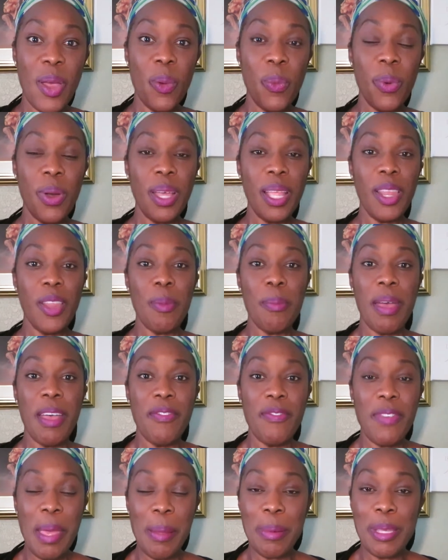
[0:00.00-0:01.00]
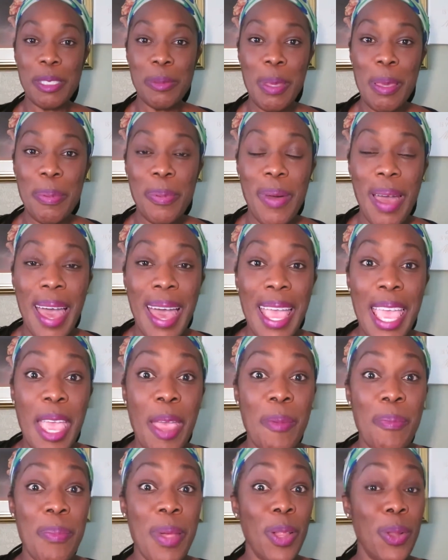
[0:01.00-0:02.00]
Well, hello my fabulous people. I
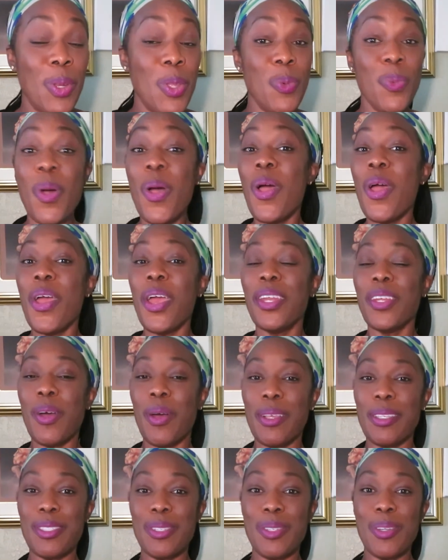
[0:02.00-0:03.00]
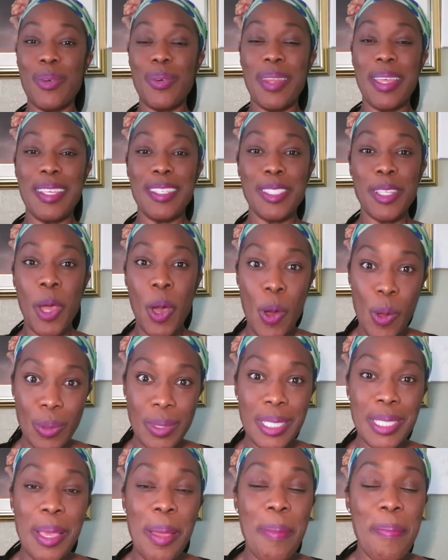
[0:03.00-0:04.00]
am Melanie Warren, also known as
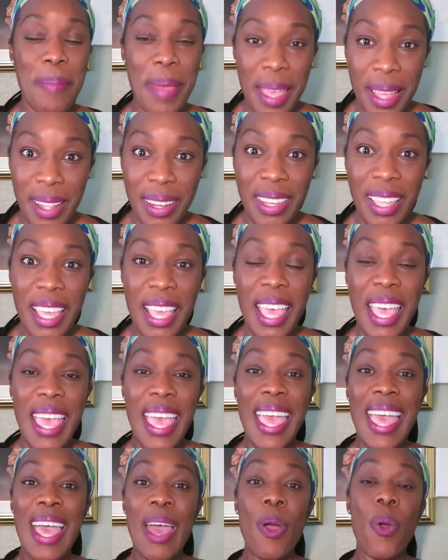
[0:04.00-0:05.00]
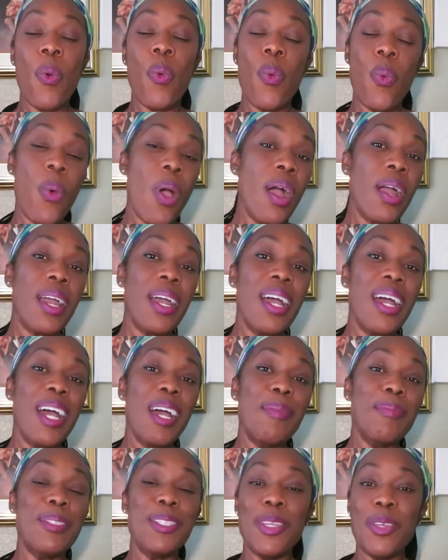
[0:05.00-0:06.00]
Coach Mel.
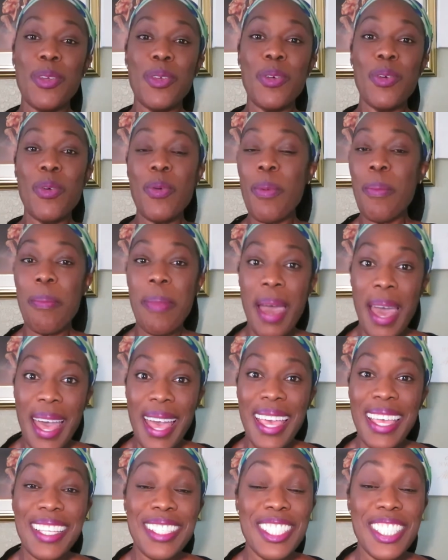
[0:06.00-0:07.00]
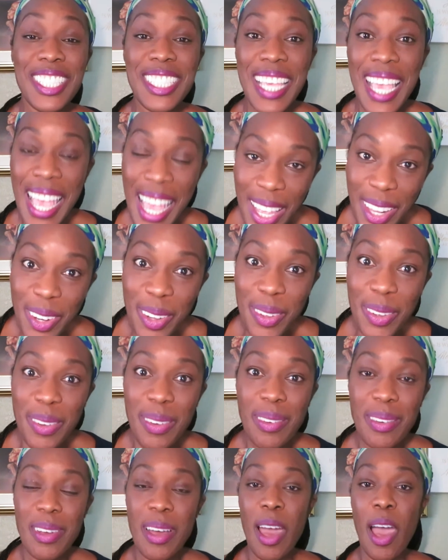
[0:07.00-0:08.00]
Welcome to my
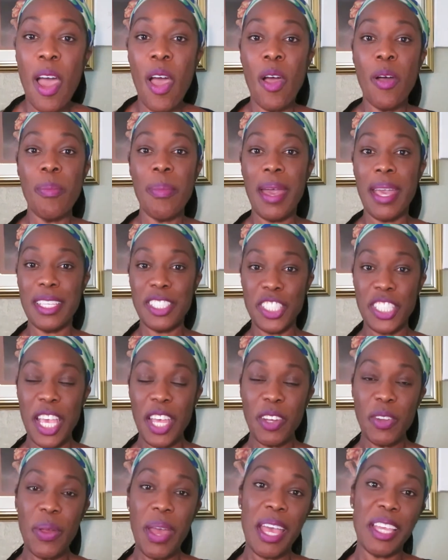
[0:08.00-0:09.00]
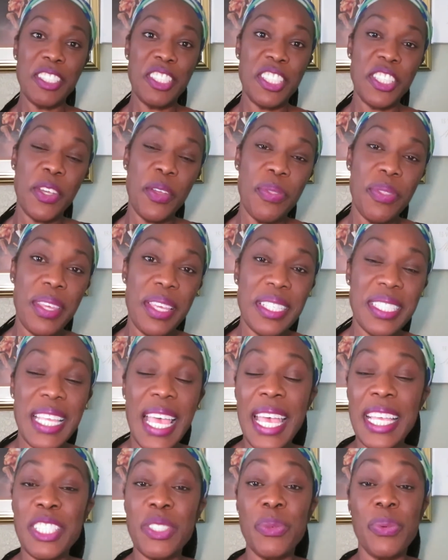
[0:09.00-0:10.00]
channel. On my channel, I share things
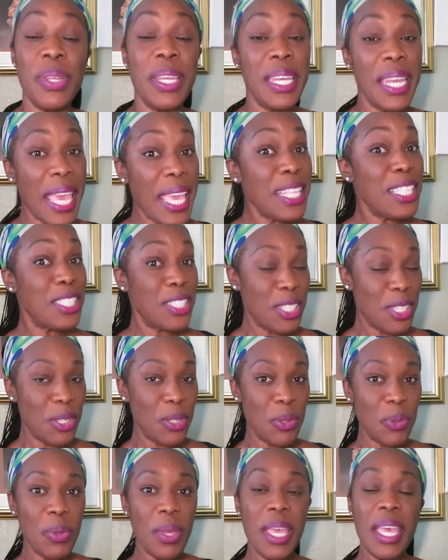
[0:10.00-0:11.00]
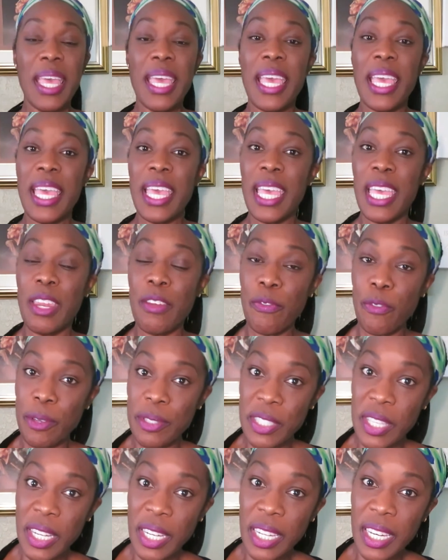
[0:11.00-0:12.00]
as it relates to
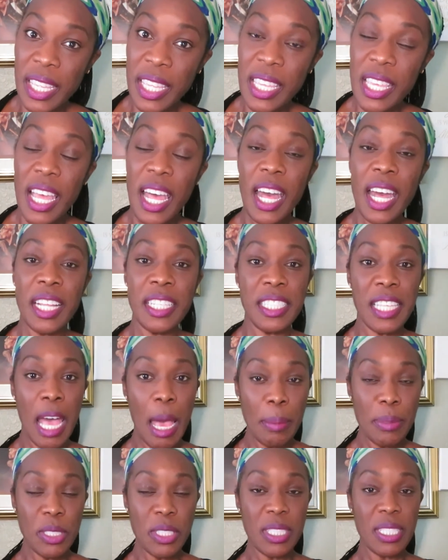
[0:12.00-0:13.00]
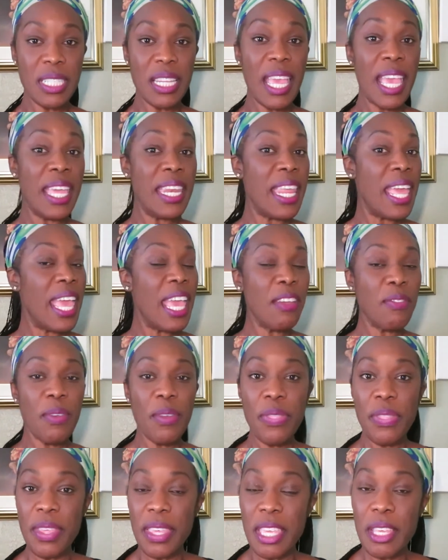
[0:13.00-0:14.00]
infertility, adoption, and
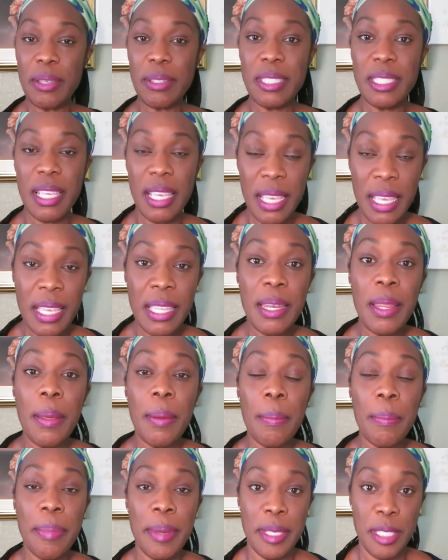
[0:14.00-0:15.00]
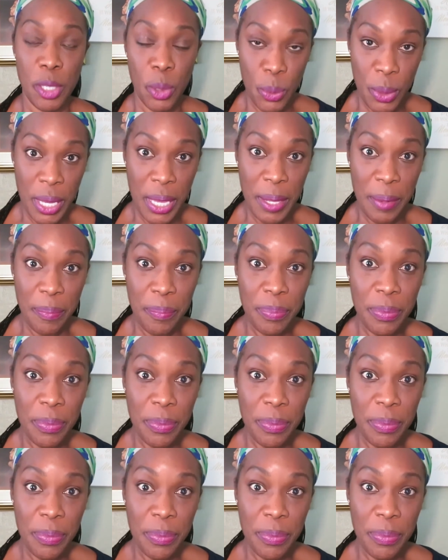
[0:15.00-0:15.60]
everything else in between.